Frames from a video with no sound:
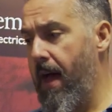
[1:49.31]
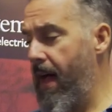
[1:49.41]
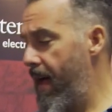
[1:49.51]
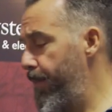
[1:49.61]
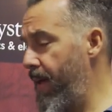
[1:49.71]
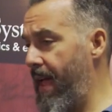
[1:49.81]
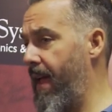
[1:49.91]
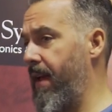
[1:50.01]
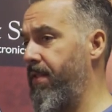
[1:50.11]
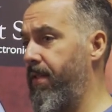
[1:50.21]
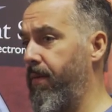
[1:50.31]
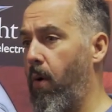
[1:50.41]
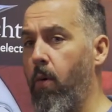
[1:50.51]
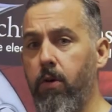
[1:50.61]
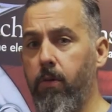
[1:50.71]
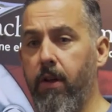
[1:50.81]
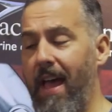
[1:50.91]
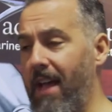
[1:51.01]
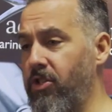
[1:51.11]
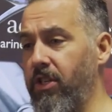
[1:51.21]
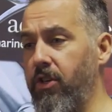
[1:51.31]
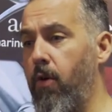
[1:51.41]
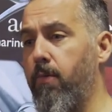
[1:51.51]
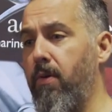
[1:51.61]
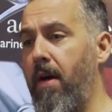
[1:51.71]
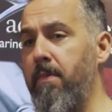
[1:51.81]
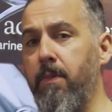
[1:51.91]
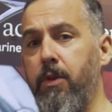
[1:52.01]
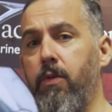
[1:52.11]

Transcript: Um, and the owner could actually, no problem,